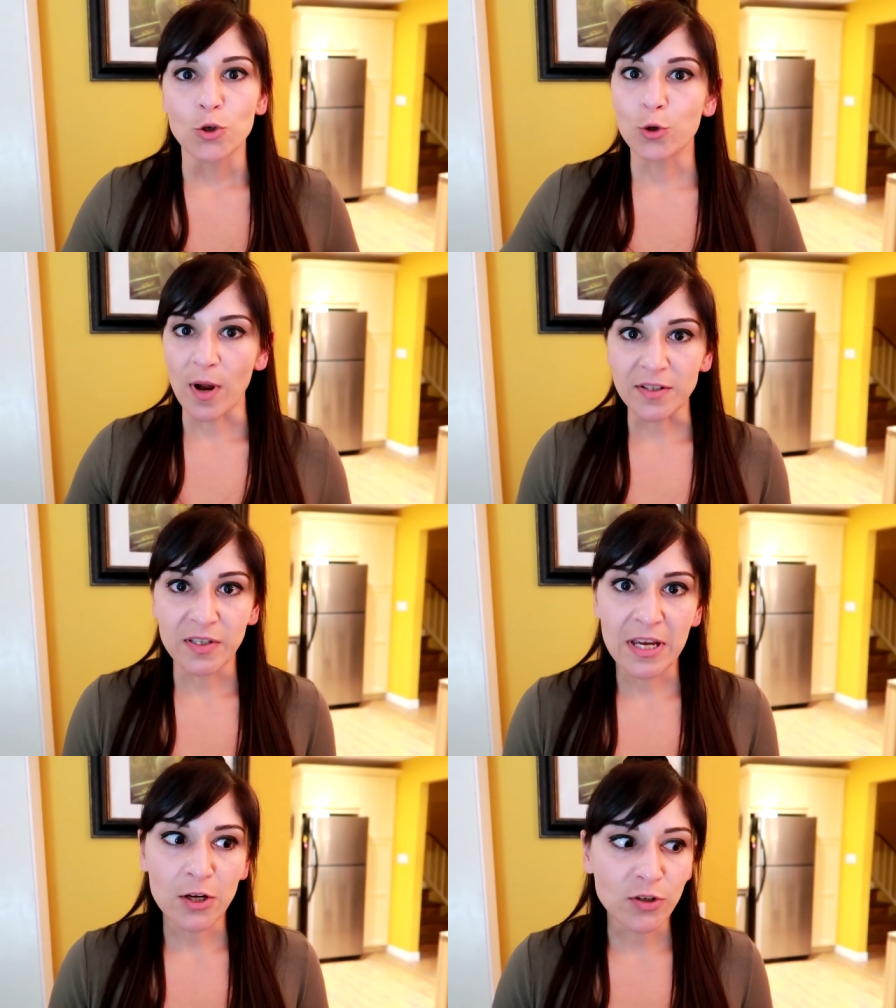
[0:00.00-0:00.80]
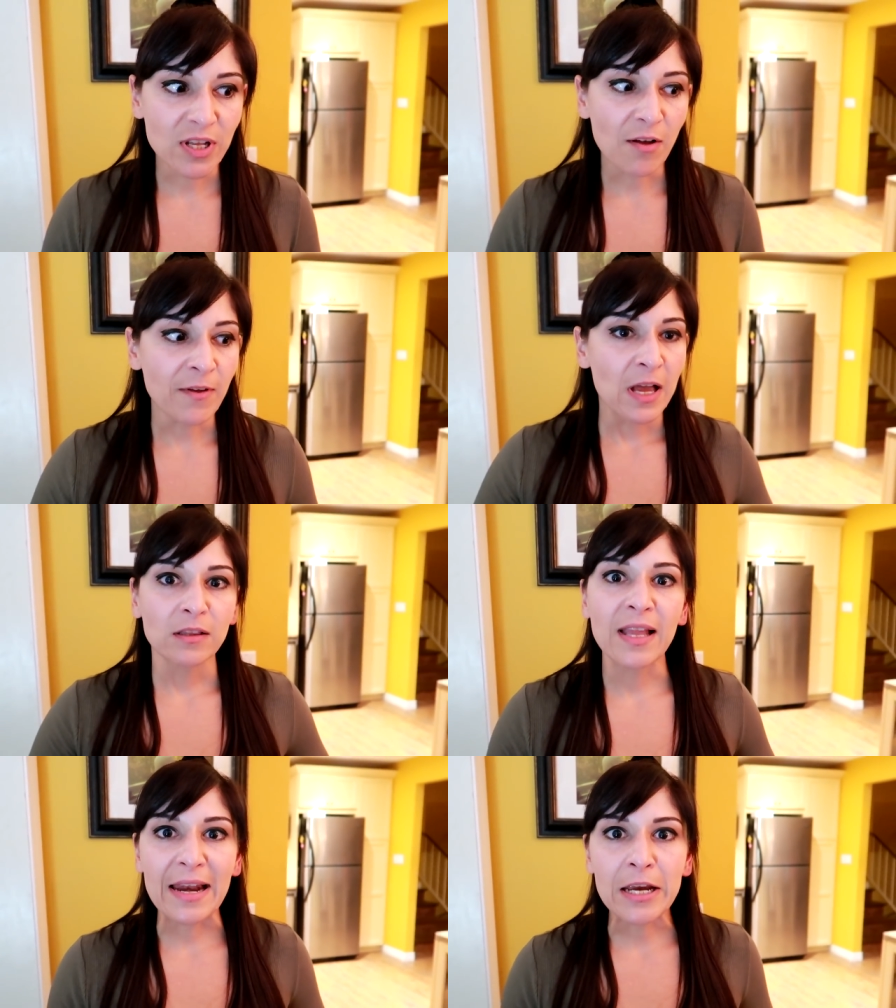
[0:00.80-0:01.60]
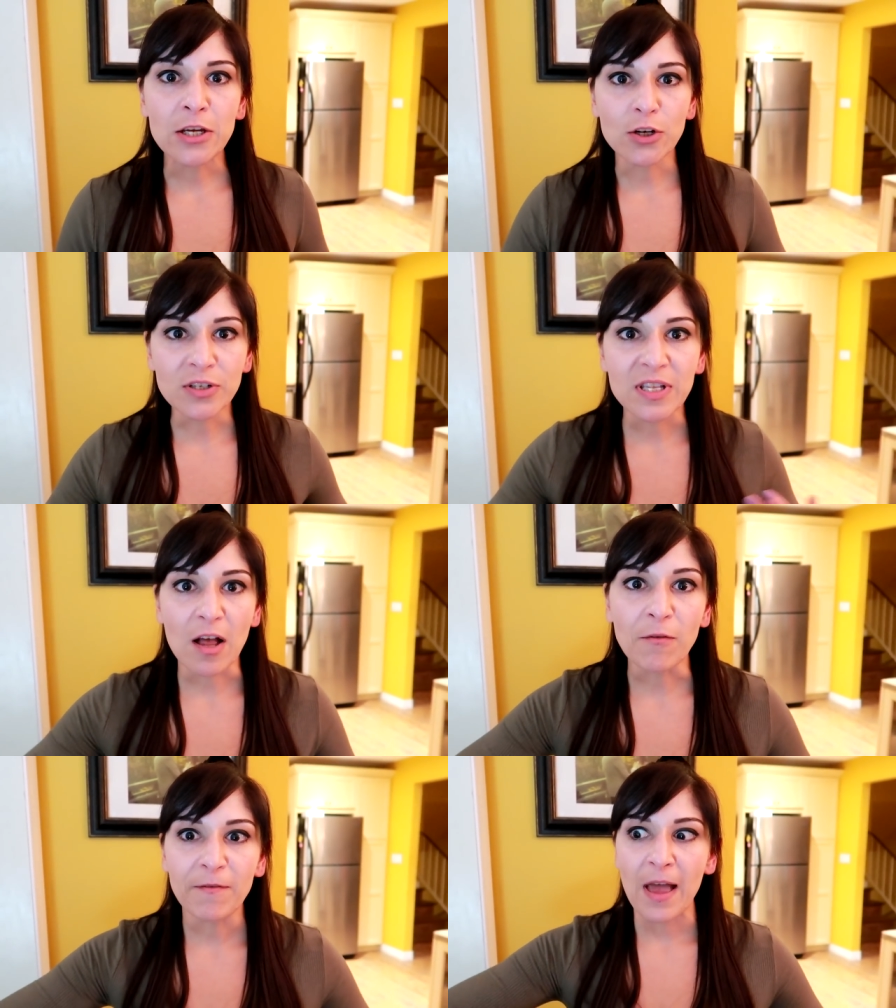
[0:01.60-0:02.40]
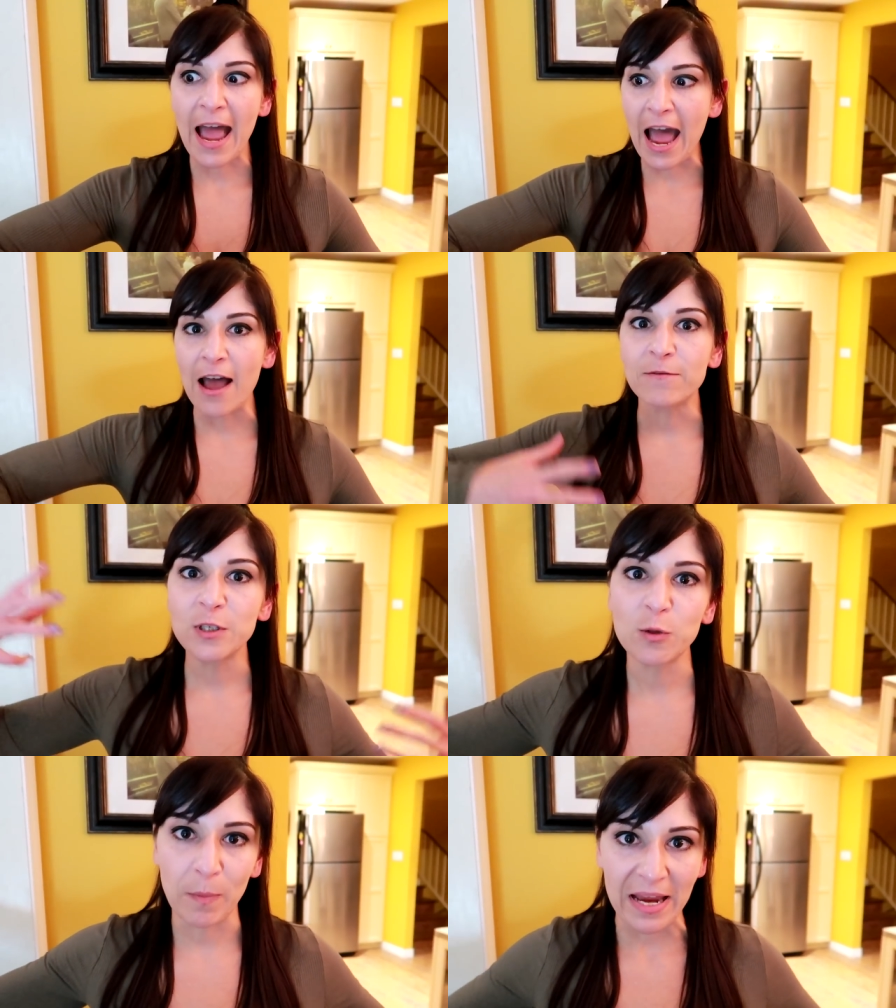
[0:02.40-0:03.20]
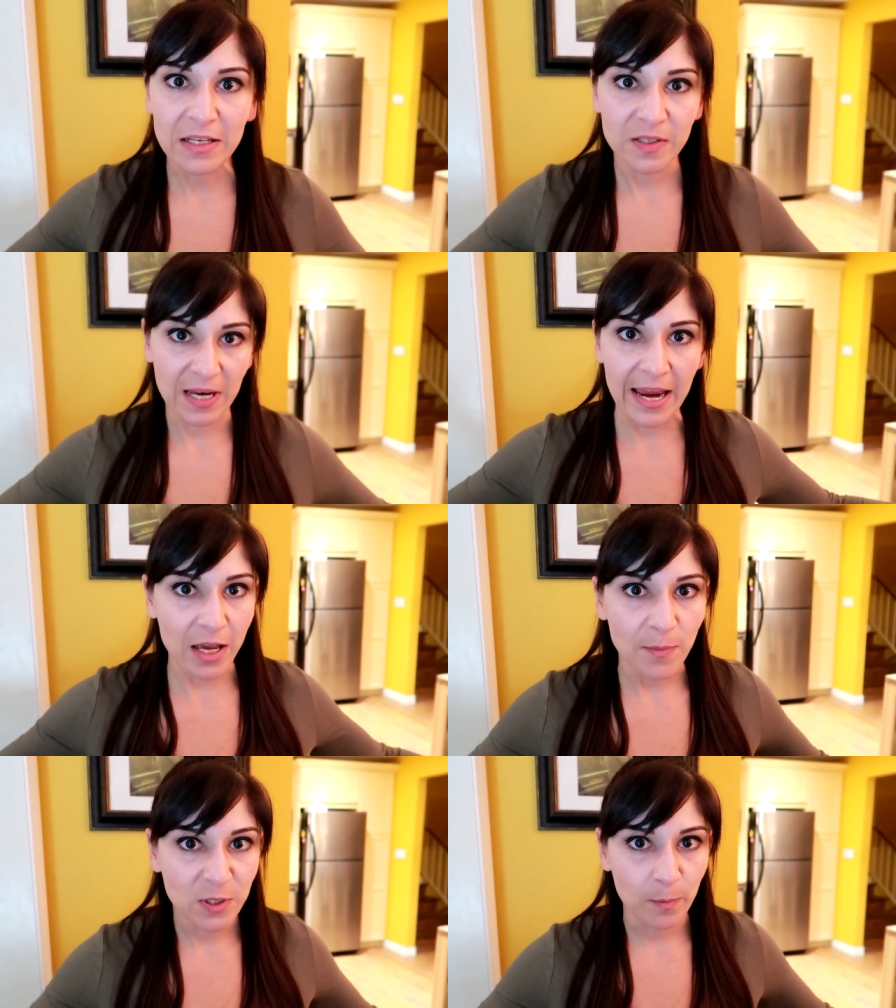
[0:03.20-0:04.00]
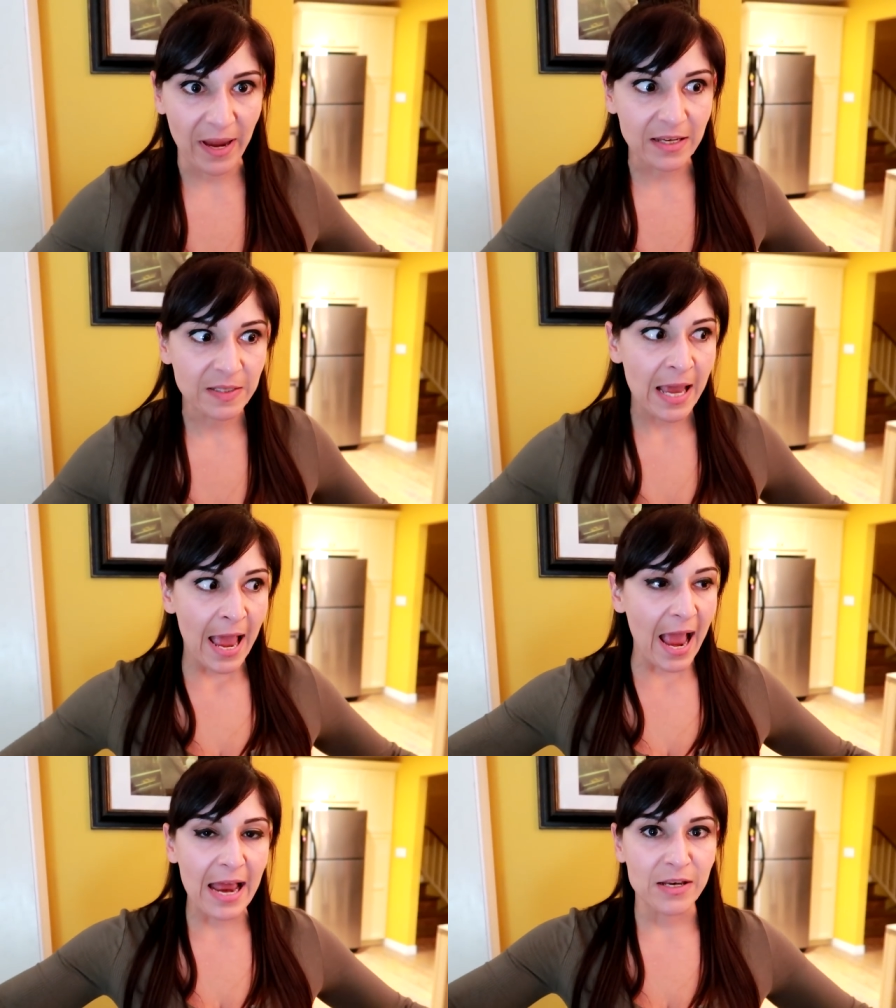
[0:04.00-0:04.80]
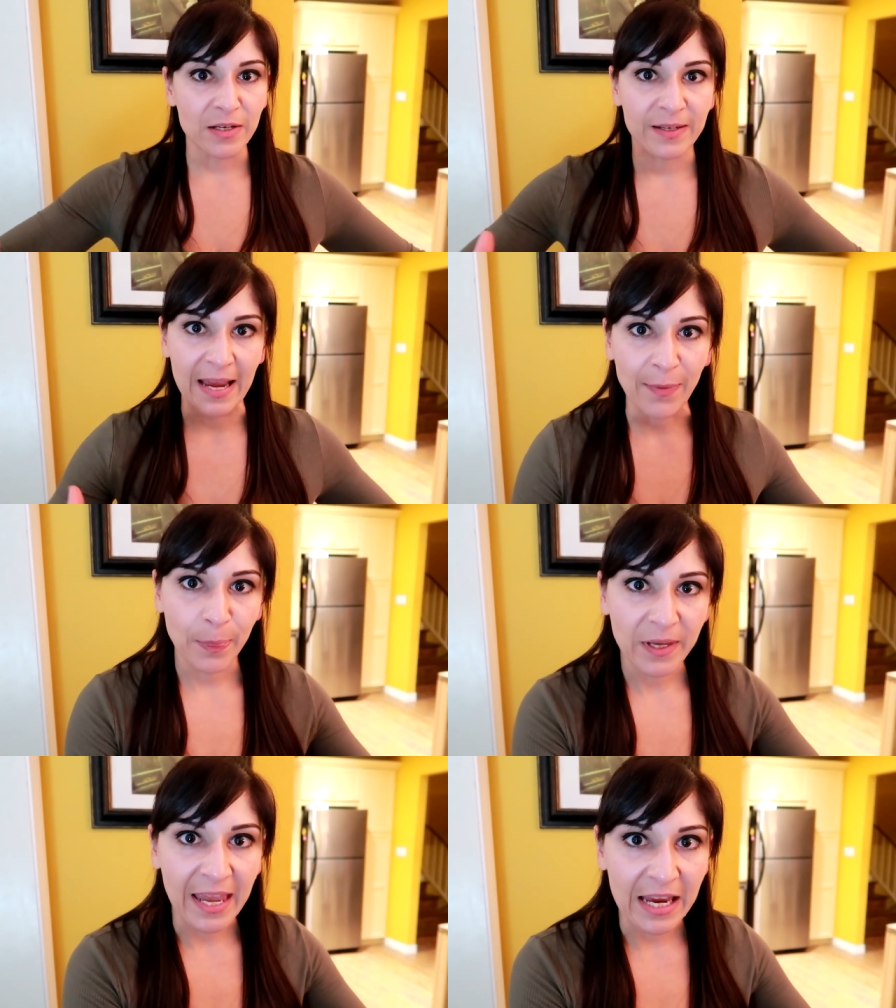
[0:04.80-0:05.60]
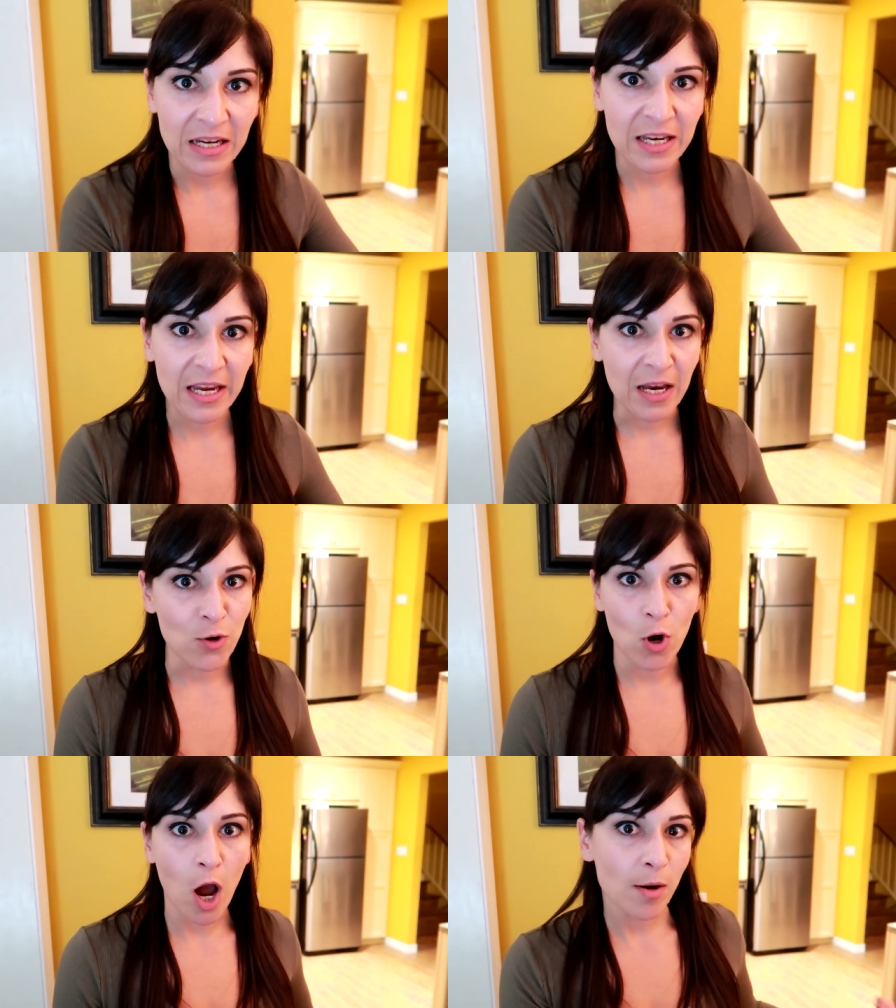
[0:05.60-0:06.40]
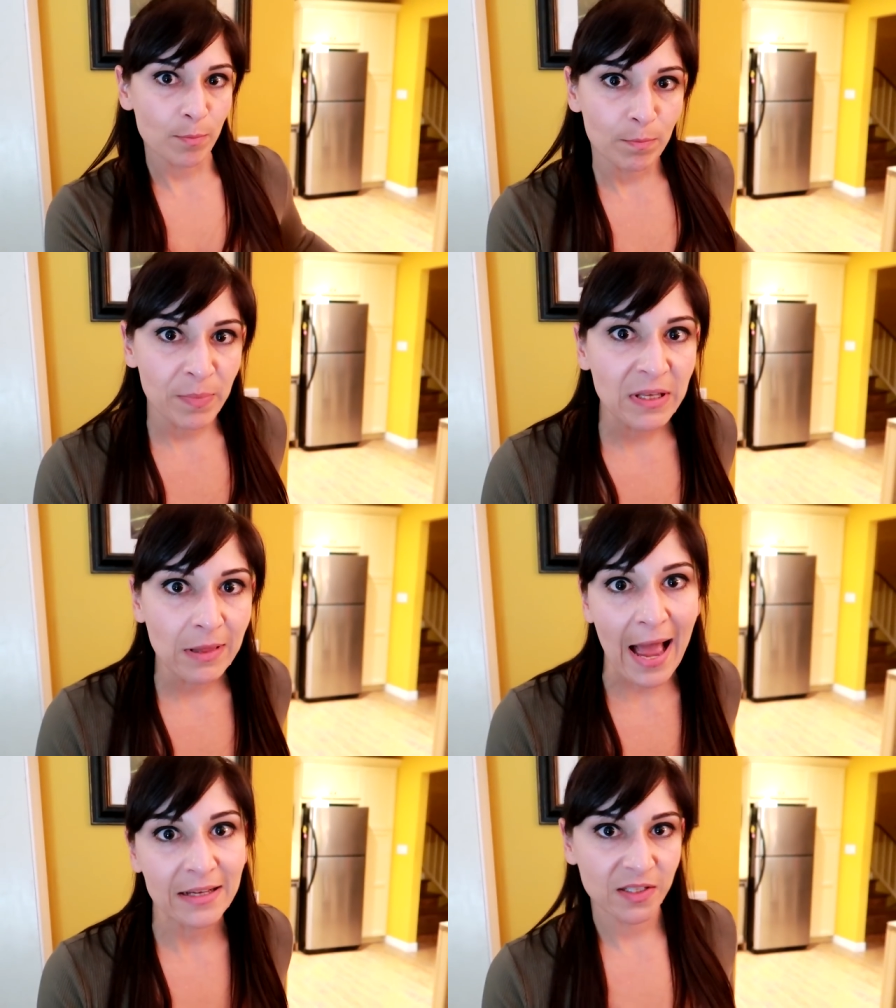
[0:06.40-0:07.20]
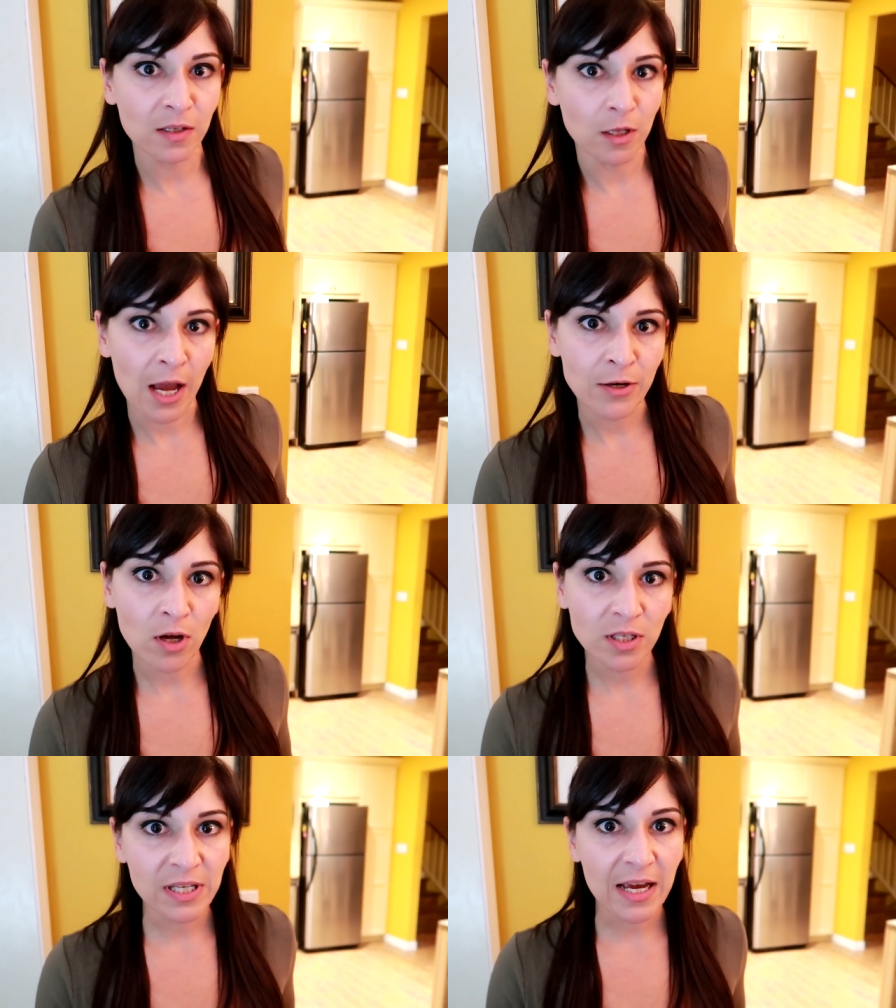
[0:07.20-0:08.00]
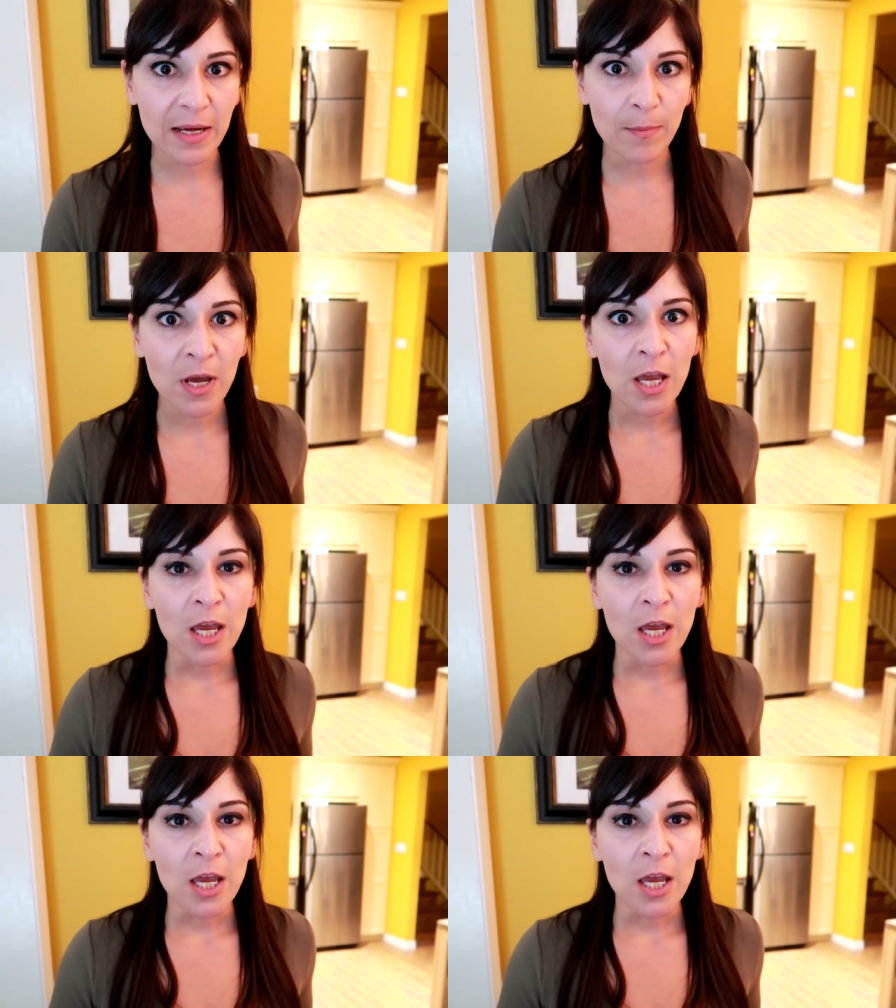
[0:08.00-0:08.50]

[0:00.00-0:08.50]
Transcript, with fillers: trusting yourself, letting yourself have space, take up space, and get the candy and not be last in line all the time.